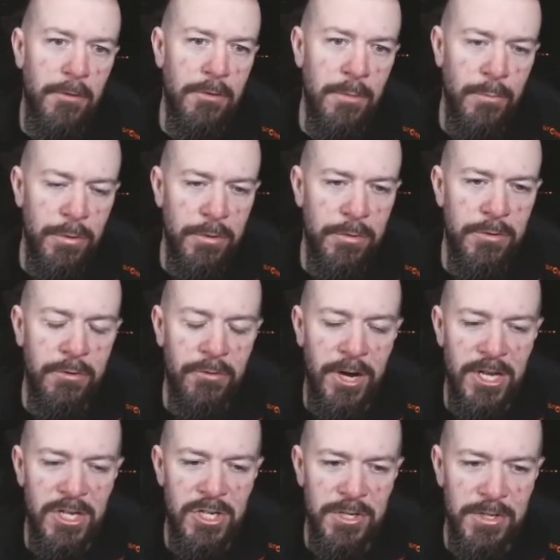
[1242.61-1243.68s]
computer
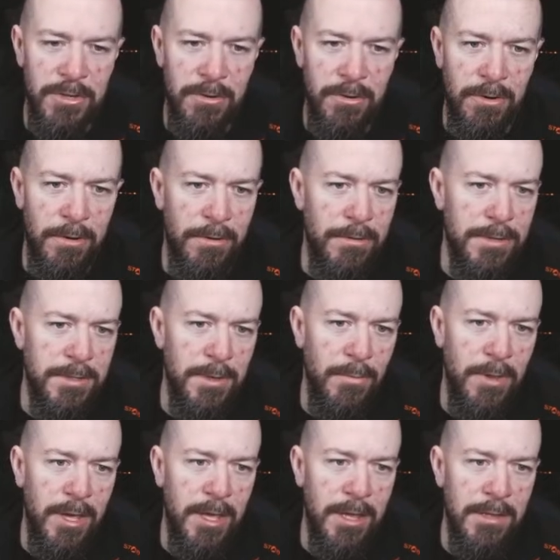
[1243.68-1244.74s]
crashes or
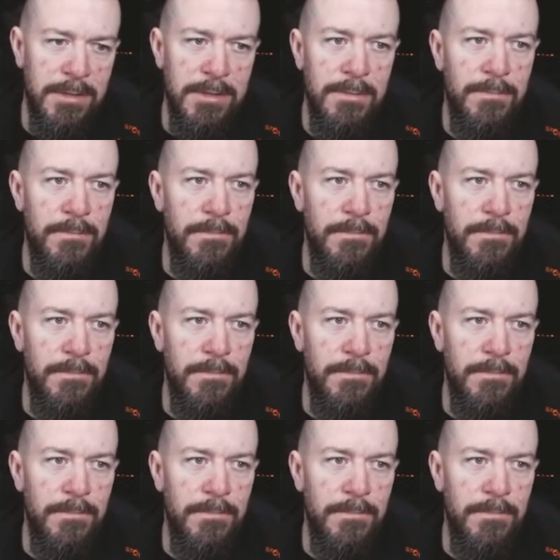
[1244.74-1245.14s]
something else.